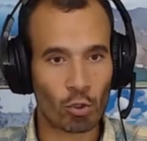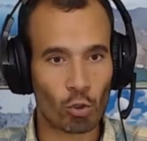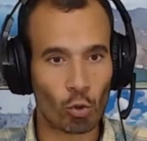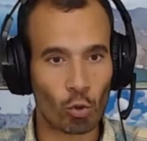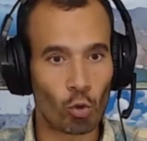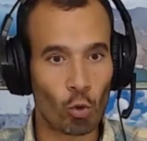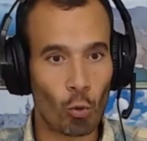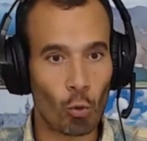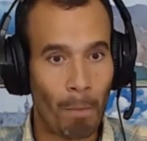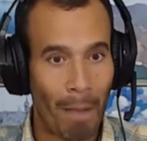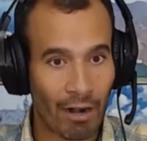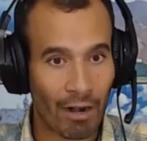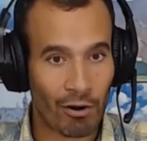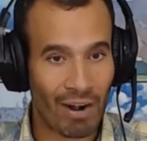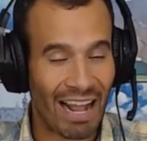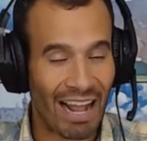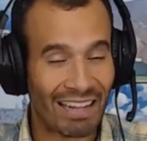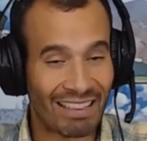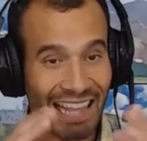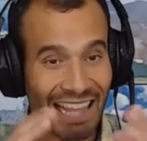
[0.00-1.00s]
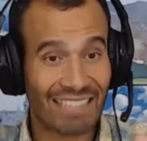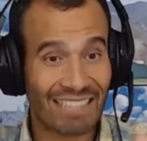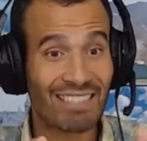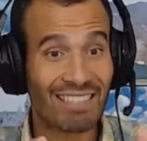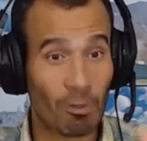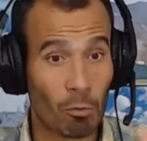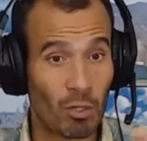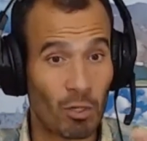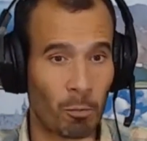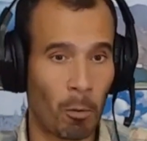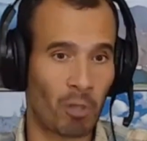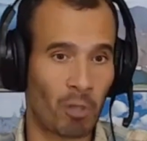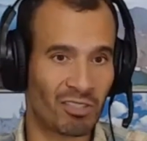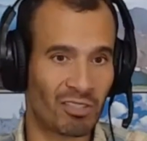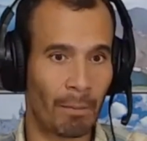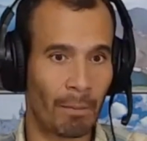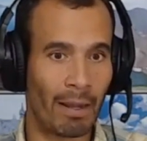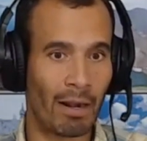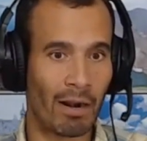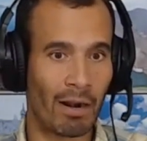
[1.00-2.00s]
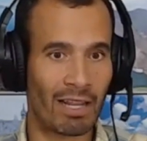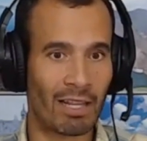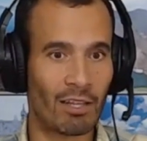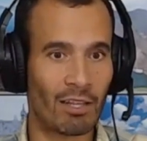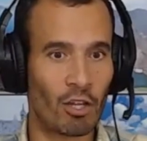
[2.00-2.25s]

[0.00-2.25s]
to do better, and that's a responsibility.